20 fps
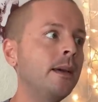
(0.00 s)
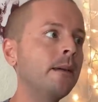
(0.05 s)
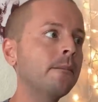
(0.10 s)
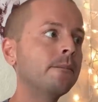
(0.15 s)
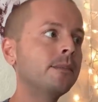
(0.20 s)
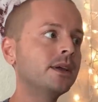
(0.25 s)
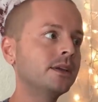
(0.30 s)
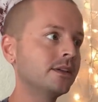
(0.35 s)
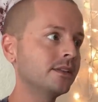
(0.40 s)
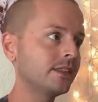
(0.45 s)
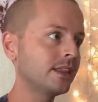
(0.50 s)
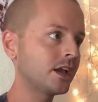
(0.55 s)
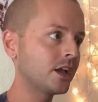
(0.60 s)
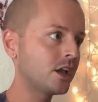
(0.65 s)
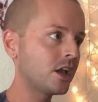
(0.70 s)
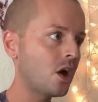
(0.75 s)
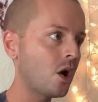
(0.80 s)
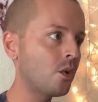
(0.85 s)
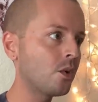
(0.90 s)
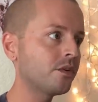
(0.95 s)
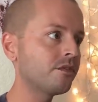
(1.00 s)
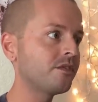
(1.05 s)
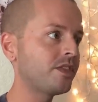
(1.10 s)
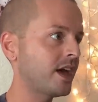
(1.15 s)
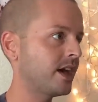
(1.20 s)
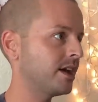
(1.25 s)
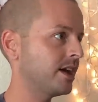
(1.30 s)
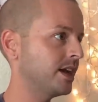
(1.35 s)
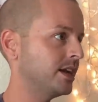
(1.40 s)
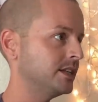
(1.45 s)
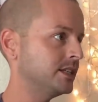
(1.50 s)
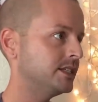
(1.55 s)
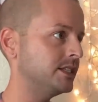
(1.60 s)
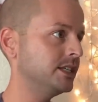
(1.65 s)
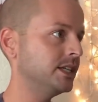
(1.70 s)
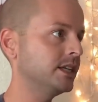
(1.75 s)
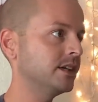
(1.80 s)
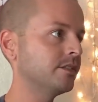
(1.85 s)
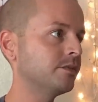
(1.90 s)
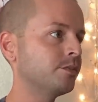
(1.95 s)
but let go of that
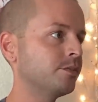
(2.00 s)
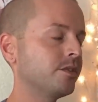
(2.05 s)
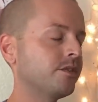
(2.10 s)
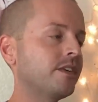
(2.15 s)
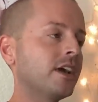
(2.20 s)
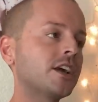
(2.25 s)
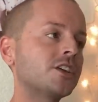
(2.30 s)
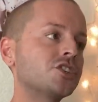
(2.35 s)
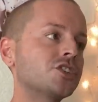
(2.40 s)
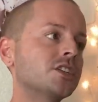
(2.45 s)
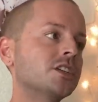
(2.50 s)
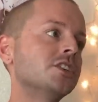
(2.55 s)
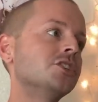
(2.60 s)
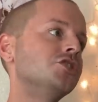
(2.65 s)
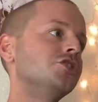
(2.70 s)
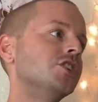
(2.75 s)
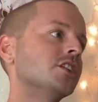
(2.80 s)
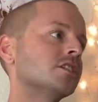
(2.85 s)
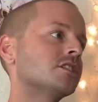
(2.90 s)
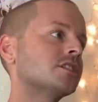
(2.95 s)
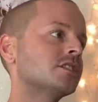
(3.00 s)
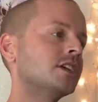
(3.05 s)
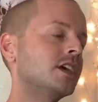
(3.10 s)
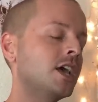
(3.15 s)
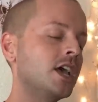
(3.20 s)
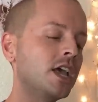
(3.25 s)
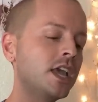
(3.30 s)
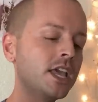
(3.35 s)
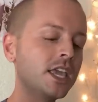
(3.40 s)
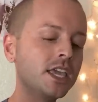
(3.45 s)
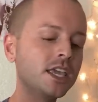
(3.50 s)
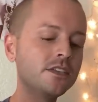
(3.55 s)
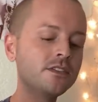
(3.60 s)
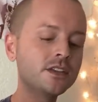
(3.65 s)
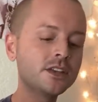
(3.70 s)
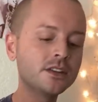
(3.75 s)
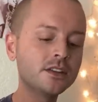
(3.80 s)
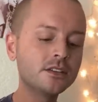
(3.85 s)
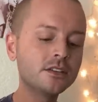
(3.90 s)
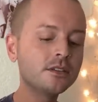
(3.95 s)
idea of perfection and just
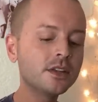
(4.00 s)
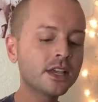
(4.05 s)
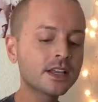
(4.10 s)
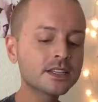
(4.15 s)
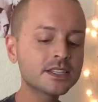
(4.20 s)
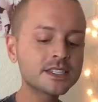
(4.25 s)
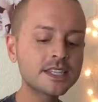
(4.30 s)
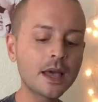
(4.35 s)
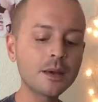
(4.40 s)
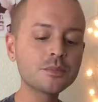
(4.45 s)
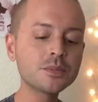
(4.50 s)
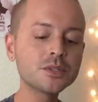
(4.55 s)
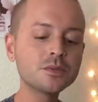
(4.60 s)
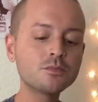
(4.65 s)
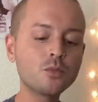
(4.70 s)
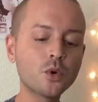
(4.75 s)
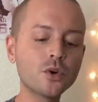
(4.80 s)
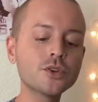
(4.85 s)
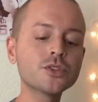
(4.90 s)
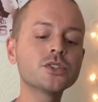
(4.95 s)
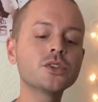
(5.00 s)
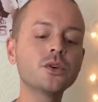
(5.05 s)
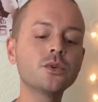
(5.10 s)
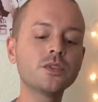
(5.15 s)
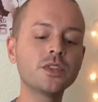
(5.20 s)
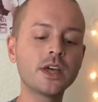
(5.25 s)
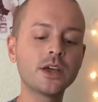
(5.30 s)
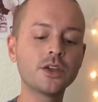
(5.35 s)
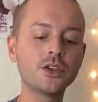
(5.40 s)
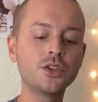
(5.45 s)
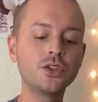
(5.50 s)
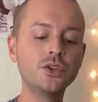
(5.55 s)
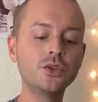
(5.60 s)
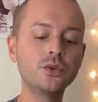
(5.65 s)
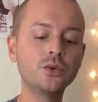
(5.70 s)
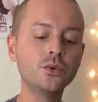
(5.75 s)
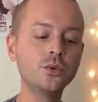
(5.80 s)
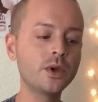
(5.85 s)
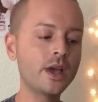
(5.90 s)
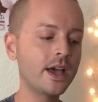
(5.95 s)
even accept more so that
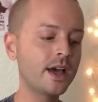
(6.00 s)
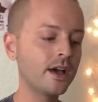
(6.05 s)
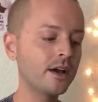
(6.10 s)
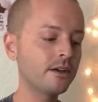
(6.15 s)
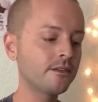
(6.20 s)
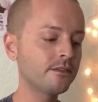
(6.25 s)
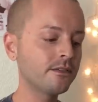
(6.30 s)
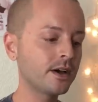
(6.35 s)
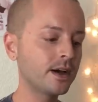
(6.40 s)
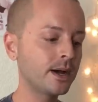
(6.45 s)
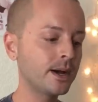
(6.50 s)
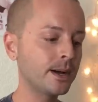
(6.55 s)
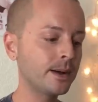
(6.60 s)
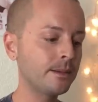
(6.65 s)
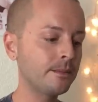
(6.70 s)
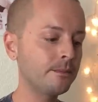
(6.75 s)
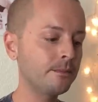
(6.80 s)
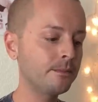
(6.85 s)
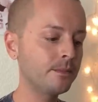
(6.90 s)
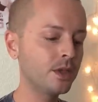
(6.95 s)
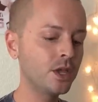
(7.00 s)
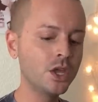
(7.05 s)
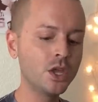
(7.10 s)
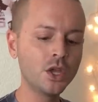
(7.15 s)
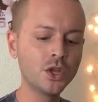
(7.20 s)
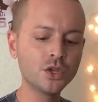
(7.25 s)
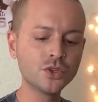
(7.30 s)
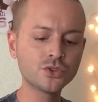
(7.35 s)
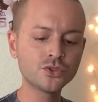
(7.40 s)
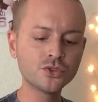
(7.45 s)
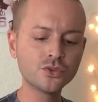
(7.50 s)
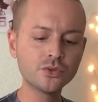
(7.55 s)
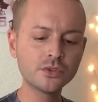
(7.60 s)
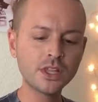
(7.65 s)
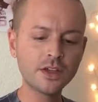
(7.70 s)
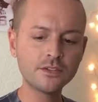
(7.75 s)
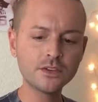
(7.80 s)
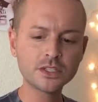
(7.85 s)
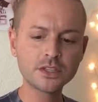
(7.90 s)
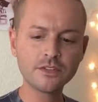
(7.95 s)
you have true
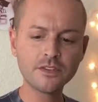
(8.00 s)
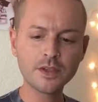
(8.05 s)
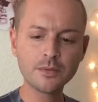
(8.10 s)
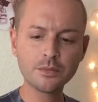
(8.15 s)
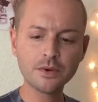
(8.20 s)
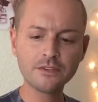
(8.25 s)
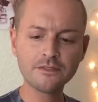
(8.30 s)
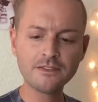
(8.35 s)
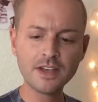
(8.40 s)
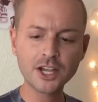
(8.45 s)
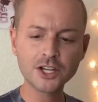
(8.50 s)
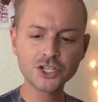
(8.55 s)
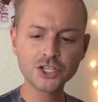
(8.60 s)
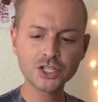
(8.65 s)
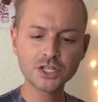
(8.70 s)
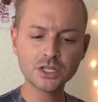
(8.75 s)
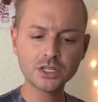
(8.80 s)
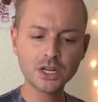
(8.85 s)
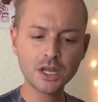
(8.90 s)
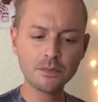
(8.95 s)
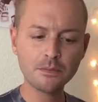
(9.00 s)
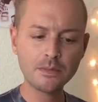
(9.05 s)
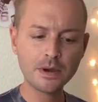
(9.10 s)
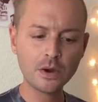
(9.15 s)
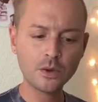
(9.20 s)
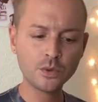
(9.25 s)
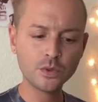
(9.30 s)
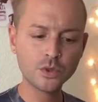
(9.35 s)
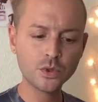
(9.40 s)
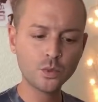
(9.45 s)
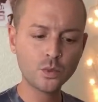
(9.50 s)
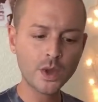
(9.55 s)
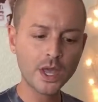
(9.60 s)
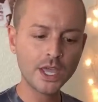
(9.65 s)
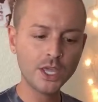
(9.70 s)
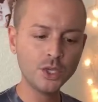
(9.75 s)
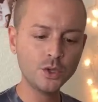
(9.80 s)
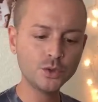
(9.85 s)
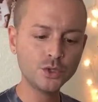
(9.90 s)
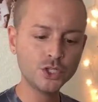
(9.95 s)
levels of imperfection about the way
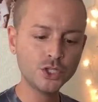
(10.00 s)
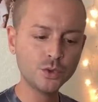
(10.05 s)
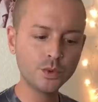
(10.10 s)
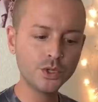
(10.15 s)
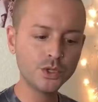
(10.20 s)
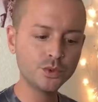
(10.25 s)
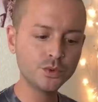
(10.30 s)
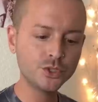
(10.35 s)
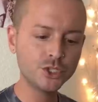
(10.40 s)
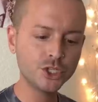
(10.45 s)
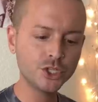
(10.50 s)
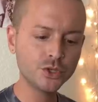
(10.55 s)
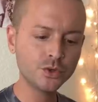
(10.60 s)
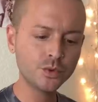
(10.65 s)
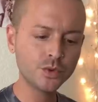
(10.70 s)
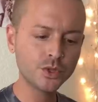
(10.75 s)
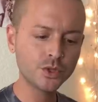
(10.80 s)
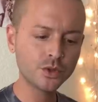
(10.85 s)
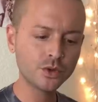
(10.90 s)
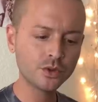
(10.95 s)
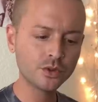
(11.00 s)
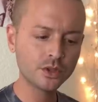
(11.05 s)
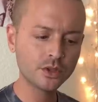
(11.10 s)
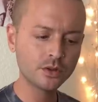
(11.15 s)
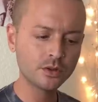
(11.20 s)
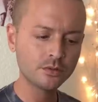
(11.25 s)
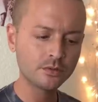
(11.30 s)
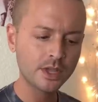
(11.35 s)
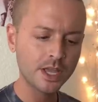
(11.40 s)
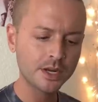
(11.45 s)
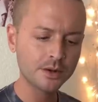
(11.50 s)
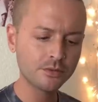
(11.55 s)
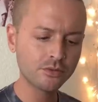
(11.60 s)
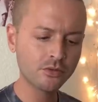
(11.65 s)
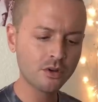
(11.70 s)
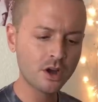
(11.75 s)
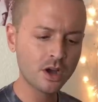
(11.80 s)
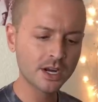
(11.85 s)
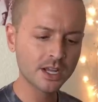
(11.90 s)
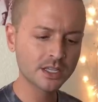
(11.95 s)
you do what you do and the end
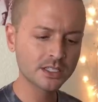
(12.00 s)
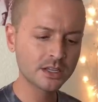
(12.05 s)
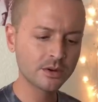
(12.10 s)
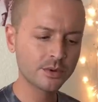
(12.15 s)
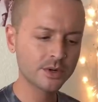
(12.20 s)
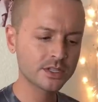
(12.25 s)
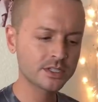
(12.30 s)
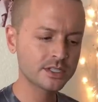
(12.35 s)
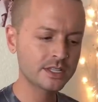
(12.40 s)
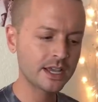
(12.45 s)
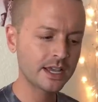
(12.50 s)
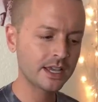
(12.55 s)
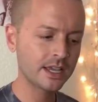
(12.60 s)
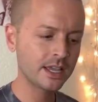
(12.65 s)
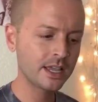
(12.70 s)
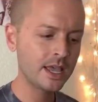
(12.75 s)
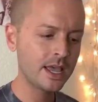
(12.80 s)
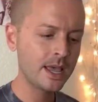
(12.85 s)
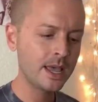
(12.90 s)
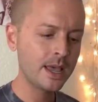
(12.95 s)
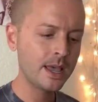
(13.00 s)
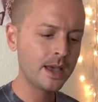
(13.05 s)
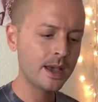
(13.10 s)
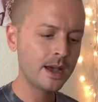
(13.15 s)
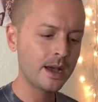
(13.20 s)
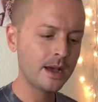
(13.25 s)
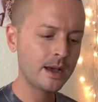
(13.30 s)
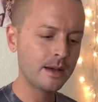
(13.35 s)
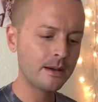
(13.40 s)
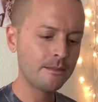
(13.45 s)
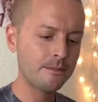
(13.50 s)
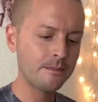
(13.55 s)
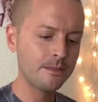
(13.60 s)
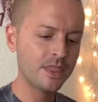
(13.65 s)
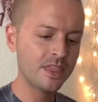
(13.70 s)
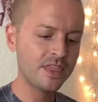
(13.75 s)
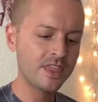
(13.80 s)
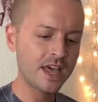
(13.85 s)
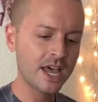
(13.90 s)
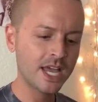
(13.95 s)
product, I want to say,
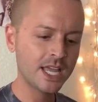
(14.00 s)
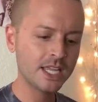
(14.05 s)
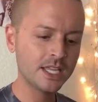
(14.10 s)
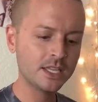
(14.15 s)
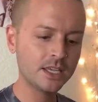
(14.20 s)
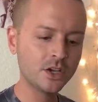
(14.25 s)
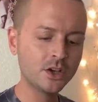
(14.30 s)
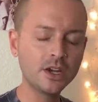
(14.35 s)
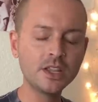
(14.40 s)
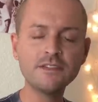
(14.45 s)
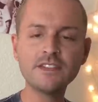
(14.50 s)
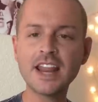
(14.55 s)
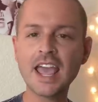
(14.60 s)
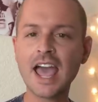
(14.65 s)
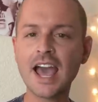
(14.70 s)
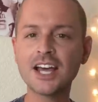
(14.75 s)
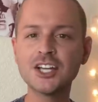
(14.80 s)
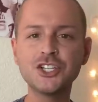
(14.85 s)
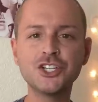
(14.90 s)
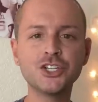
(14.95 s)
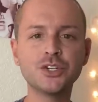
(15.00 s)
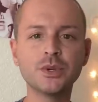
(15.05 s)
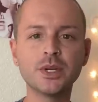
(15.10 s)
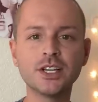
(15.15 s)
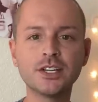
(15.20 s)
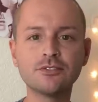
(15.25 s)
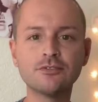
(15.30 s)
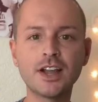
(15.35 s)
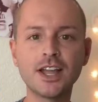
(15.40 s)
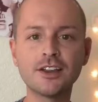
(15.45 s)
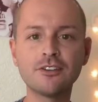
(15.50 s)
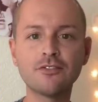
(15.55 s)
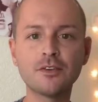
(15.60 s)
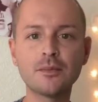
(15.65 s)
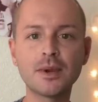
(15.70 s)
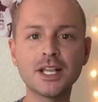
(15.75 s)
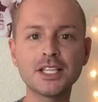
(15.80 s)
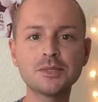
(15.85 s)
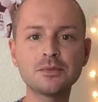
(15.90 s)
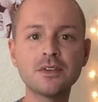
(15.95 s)
that could even add to it, right? It
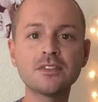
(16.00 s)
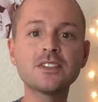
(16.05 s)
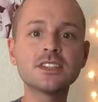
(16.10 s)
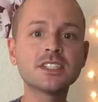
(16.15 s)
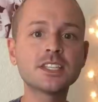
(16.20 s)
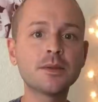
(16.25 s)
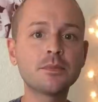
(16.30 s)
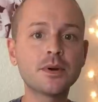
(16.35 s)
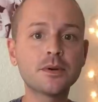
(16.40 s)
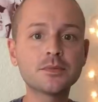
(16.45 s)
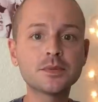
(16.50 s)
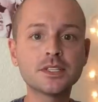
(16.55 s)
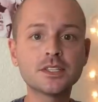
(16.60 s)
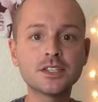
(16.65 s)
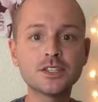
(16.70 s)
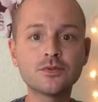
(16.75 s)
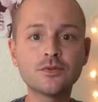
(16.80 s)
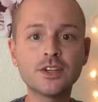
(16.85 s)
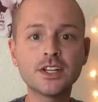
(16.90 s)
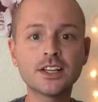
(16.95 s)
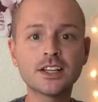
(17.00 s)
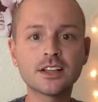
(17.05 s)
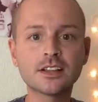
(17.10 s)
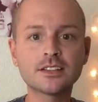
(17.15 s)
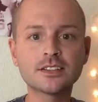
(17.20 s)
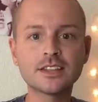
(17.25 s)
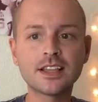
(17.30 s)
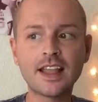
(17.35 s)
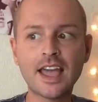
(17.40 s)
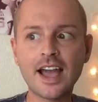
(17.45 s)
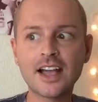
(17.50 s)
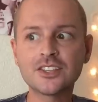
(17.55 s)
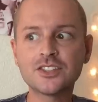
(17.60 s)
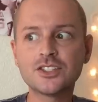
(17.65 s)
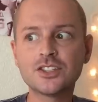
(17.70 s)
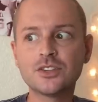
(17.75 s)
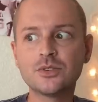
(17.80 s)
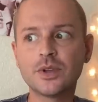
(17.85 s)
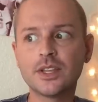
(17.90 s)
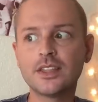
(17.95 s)
reminds me of the slip-ups in these readings. It adds
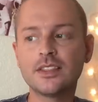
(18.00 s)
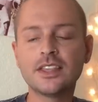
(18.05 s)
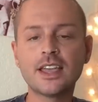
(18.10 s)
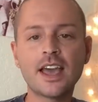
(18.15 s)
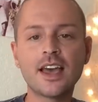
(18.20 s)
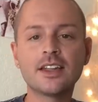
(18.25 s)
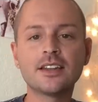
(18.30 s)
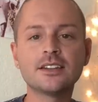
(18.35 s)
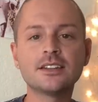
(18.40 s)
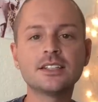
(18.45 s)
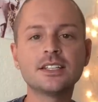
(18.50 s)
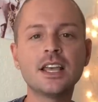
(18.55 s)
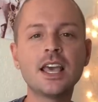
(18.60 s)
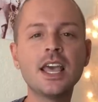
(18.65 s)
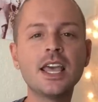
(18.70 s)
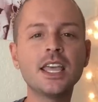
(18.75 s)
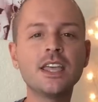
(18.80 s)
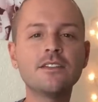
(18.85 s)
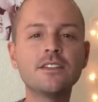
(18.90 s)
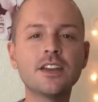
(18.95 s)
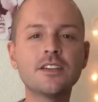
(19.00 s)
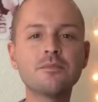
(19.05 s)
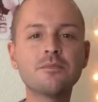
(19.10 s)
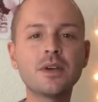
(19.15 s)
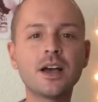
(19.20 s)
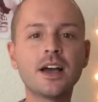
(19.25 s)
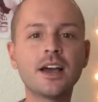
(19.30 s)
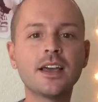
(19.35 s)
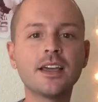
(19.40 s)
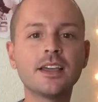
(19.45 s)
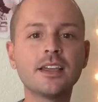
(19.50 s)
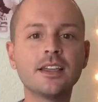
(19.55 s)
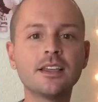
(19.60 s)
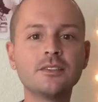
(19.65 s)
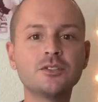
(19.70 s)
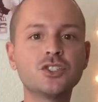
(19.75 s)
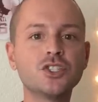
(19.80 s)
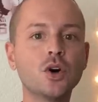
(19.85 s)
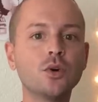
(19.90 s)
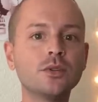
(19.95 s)
to it in the end, even if I
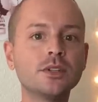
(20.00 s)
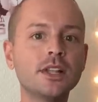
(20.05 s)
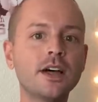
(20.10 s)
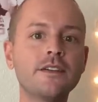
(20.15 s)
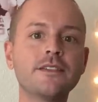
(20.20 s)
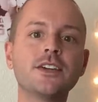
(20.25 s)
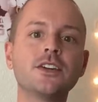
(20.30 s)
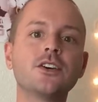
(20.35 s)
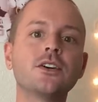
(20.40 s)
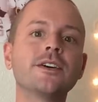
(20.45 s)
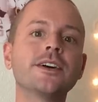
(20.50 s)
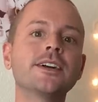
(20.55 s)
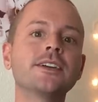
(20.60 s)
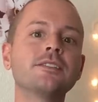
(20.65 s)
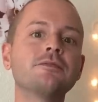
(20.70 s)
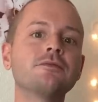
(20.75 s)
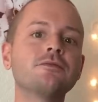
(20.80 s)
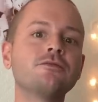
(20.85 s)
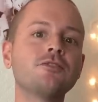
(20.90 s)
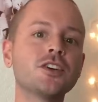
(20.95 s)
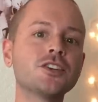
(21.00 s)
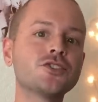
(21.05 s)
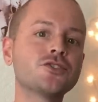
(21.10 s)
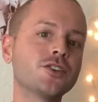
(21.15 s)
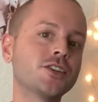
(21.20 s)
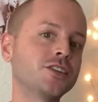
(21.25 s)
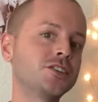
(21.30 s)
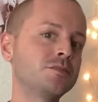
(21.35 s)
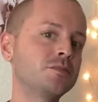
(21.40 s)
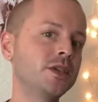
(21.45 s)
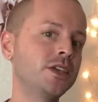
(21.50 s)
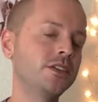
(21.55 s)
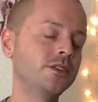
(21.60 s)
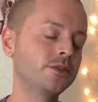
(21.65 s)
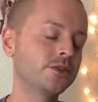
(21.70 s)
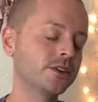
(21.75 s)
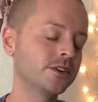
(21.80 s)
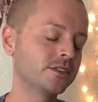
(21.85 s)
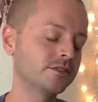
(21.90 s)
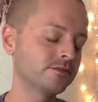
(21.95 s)
don't love it or it frustrates me
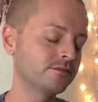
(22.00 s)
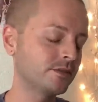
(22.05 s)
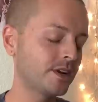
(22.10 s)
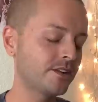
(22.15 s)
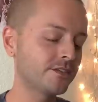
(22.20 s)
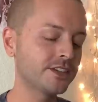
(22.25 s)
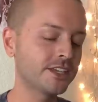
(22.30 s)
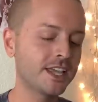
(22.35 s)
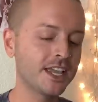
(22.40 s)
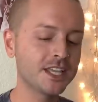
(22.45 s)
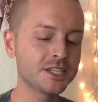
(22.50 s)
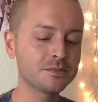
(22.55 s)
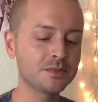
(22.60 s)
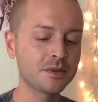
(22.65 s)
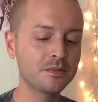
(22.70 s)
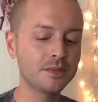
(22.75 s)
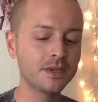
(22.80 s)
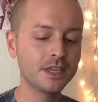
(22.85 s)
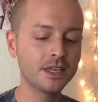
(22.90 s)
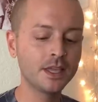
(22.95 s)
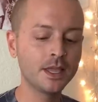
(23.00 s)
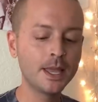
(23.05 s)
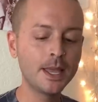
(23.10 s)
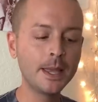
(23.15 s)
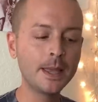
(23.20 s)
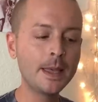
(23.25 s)
or whatever the case may be.